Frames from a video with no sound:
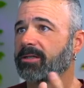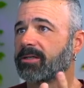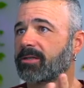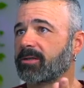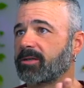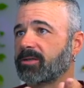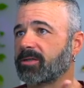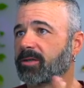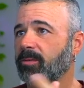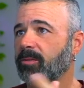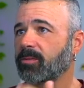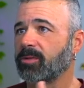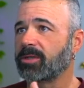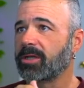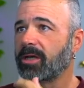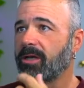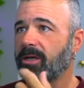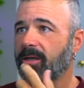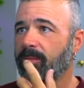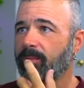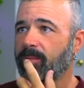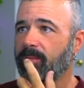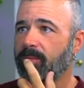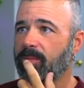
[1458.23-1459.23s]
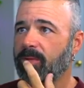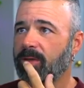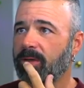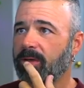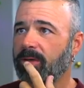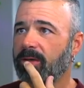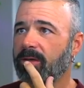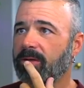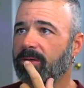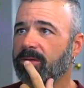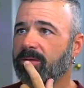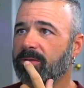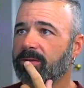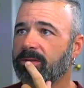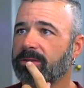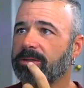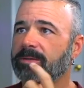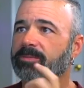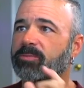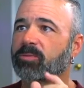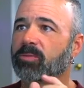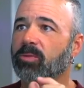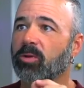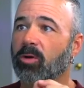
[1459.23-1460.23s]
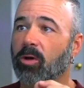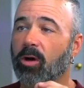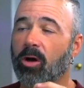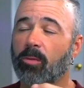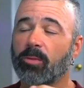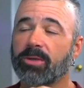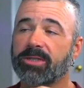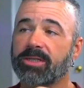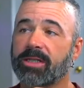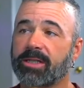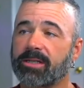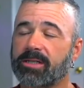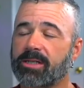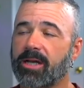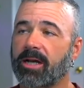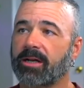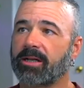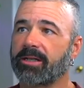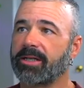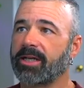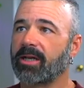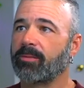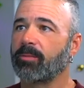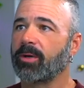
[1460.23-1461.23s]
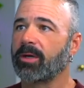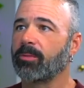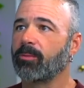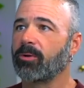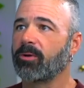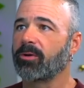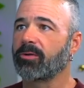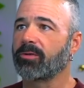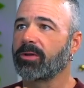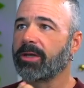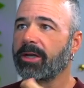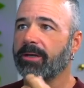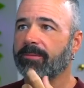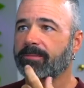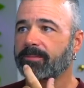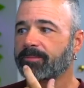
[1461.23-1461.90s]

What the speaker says: sometime almost exactly at my birthday.